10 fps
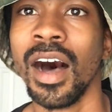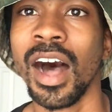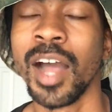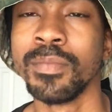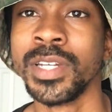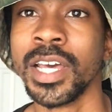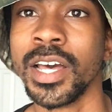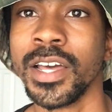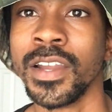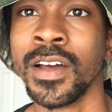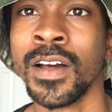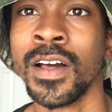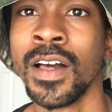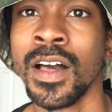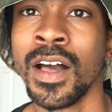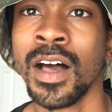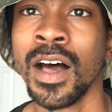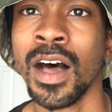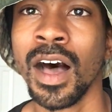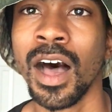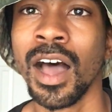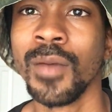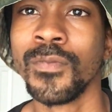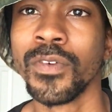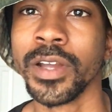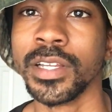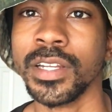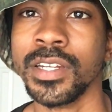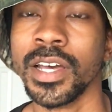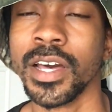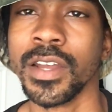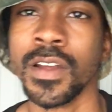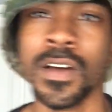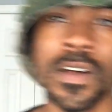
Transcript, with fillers: I'm dead. I'm freaking dead.